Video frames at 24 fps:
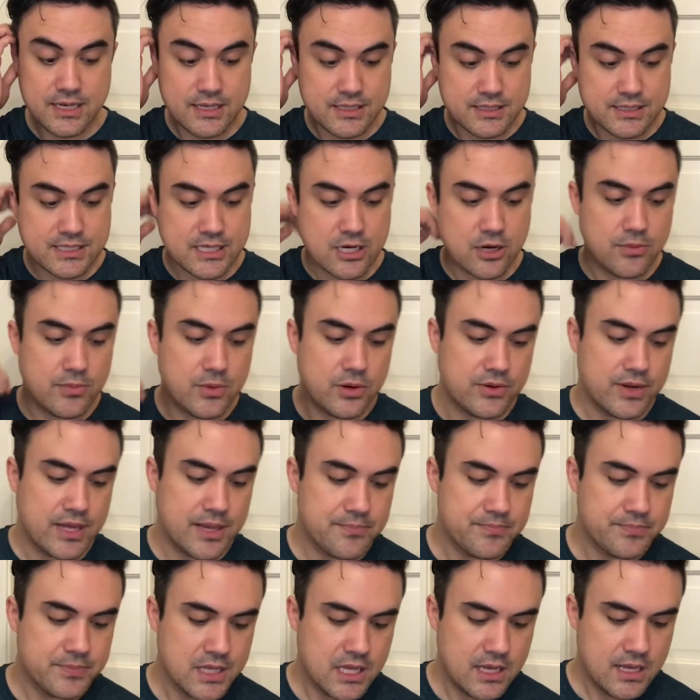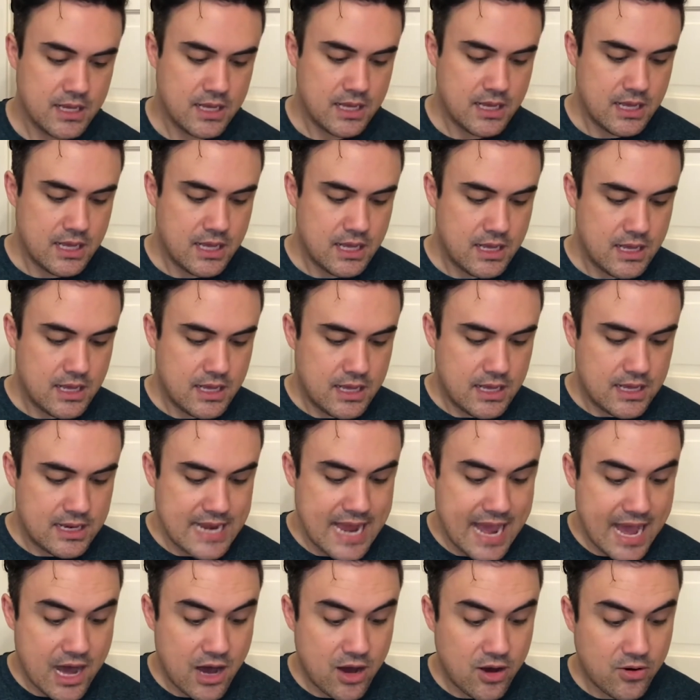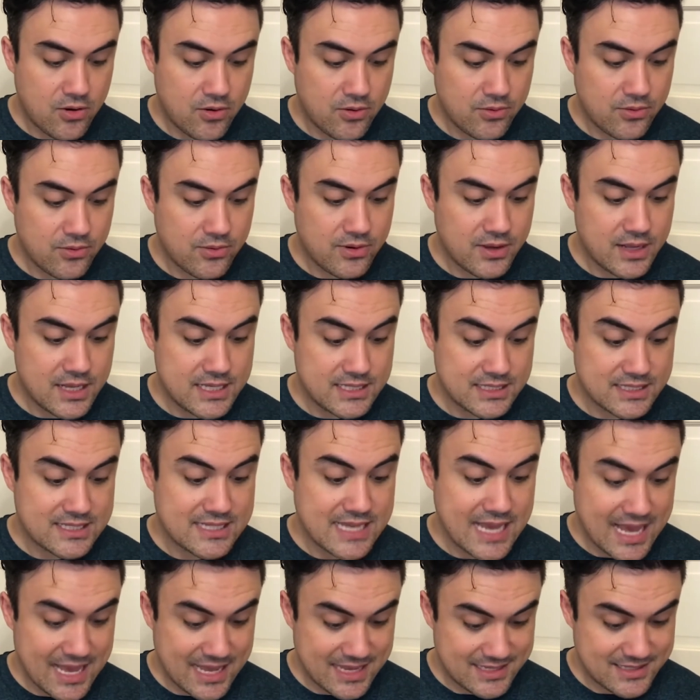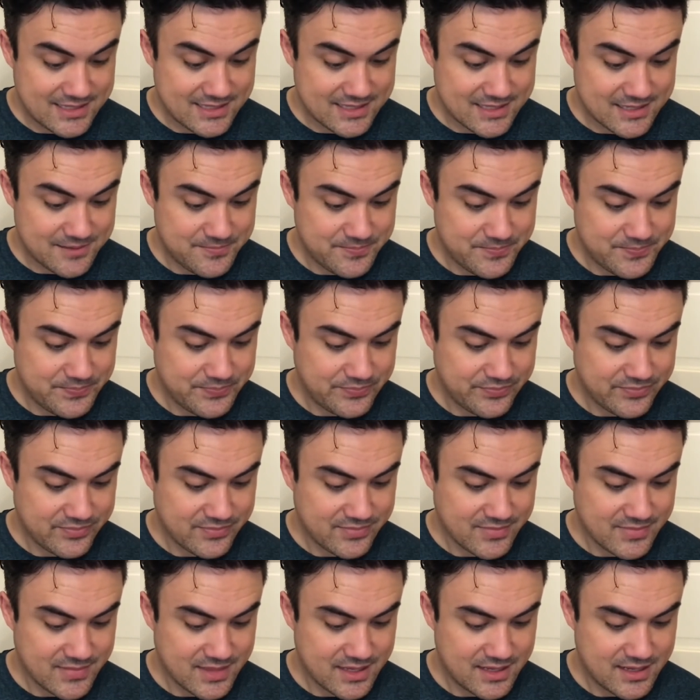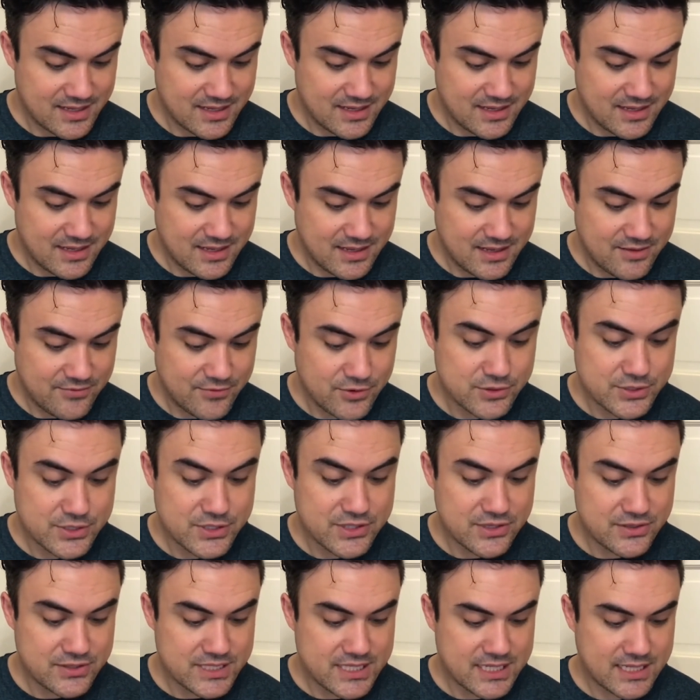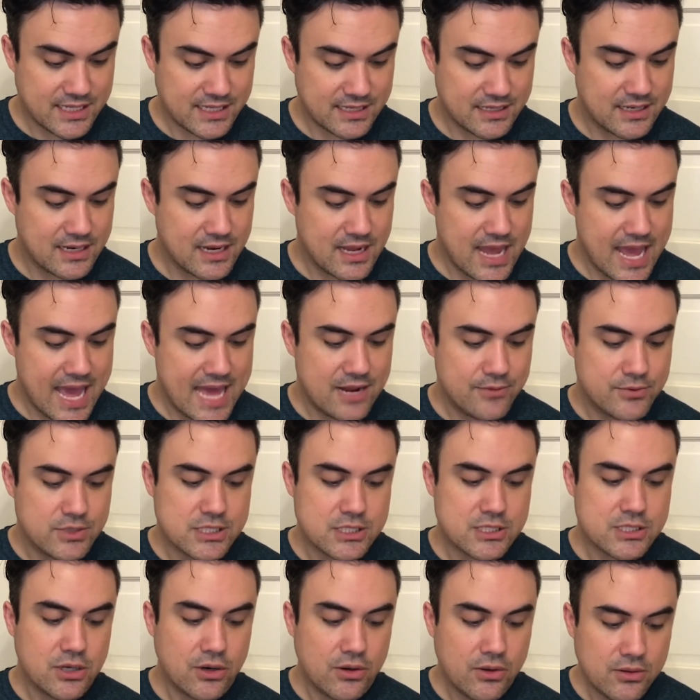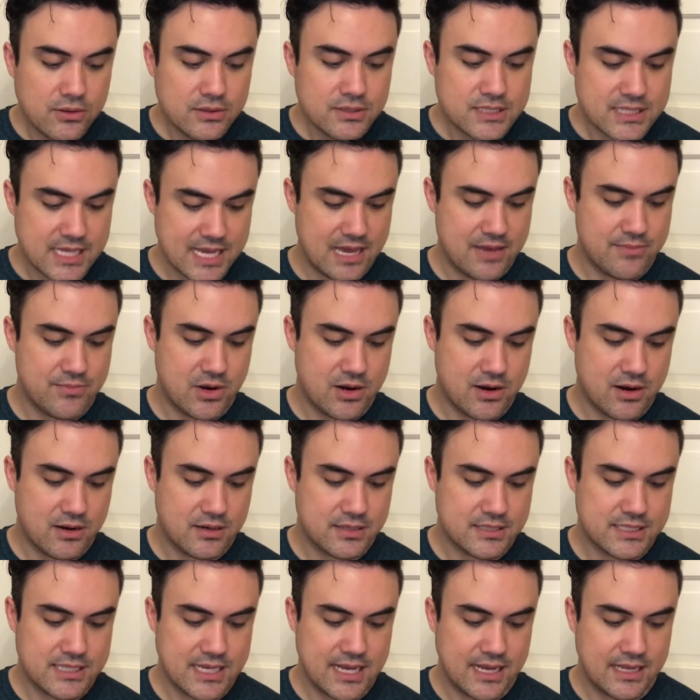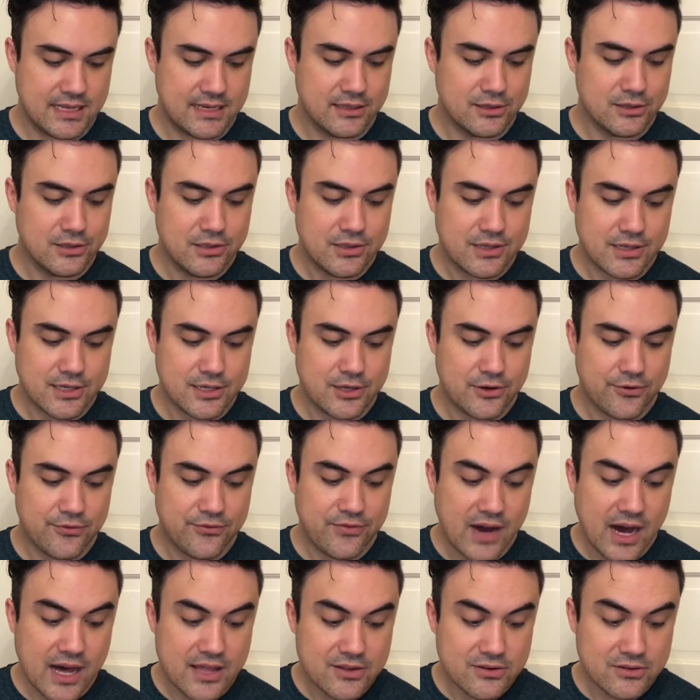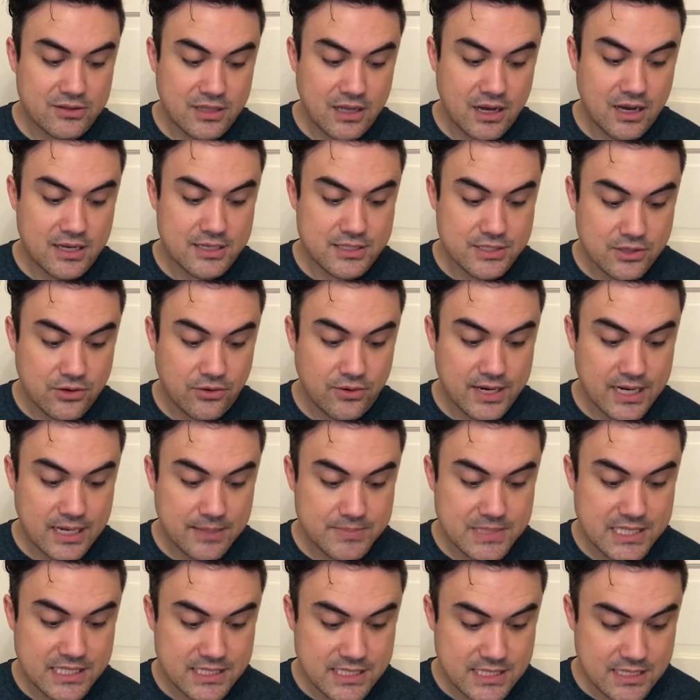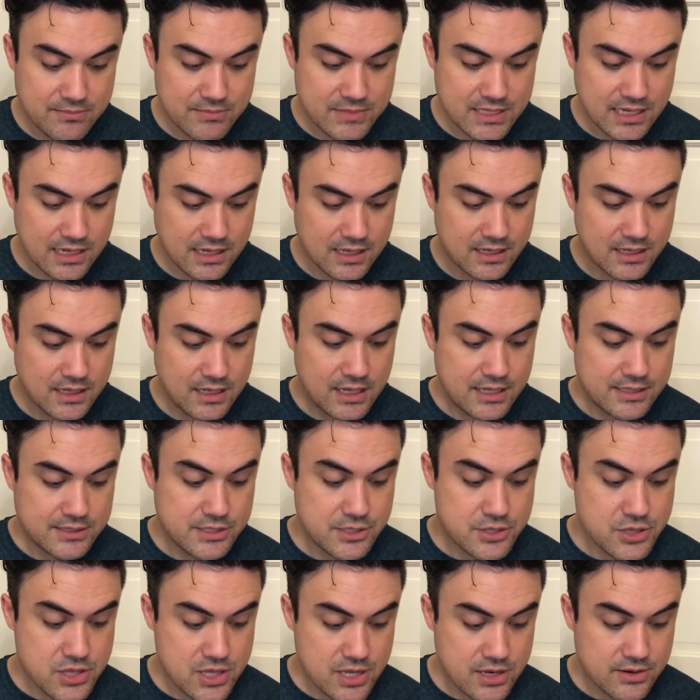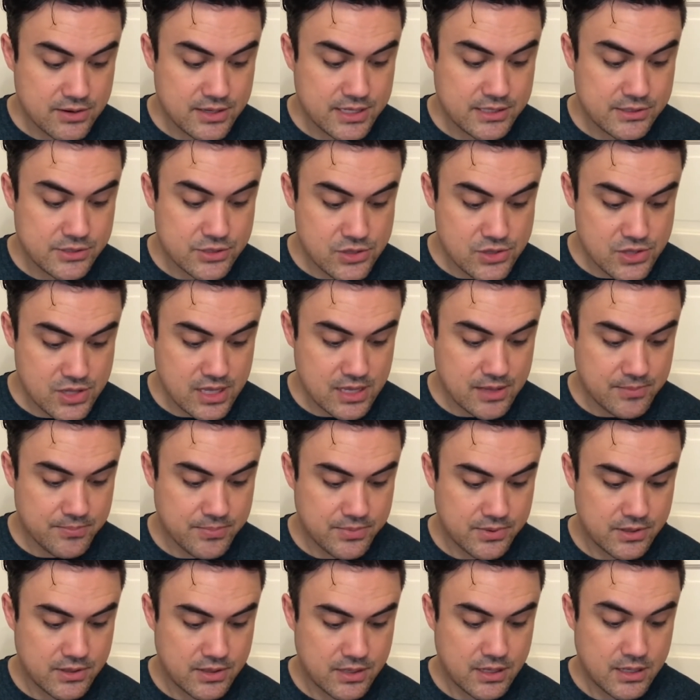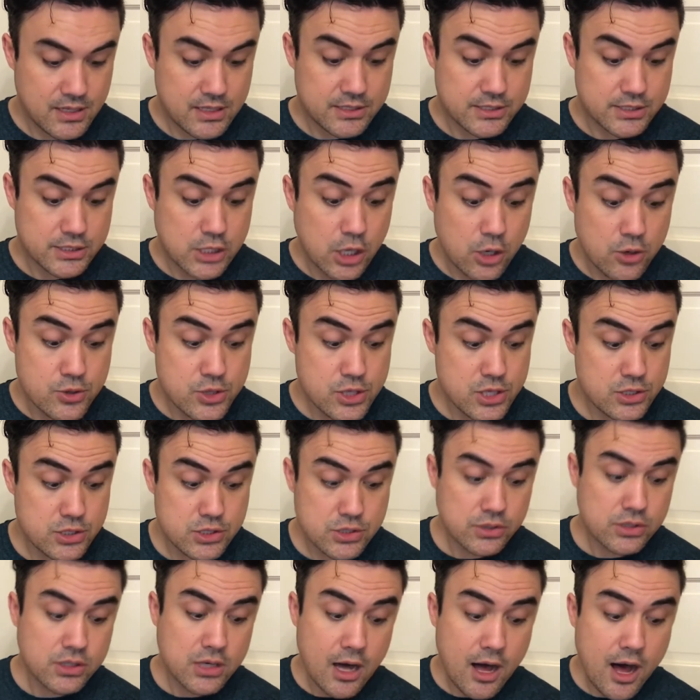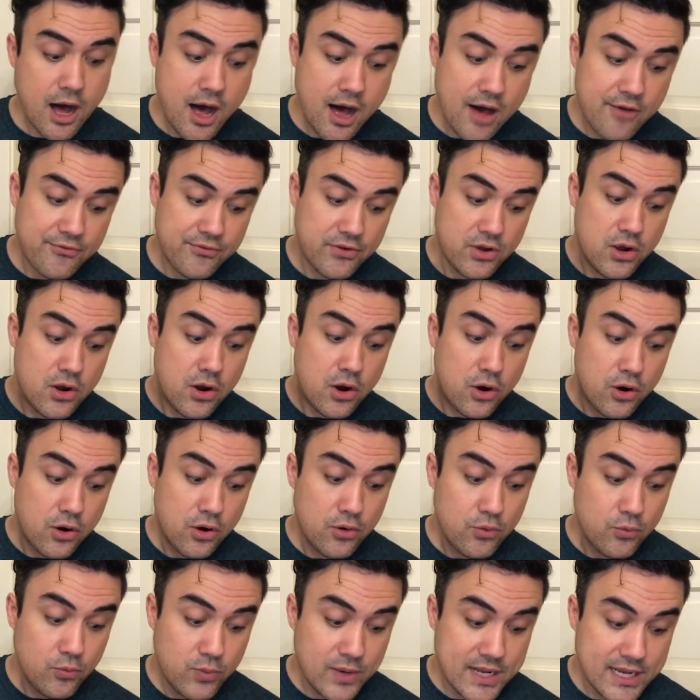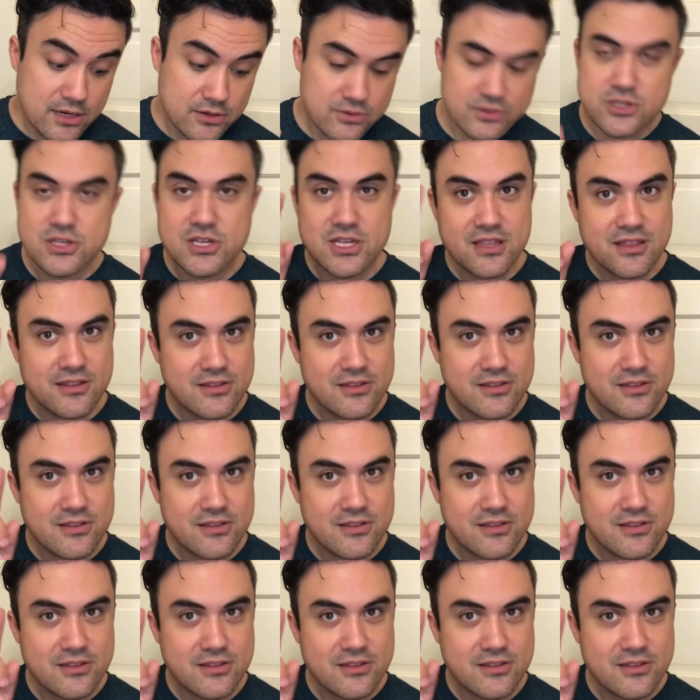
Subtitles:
ceremony. Now it says, verse 13, and it was told Tamar, saying, look, your father-in-law is going up to Timnah to shear his sheep. So she took off her widow's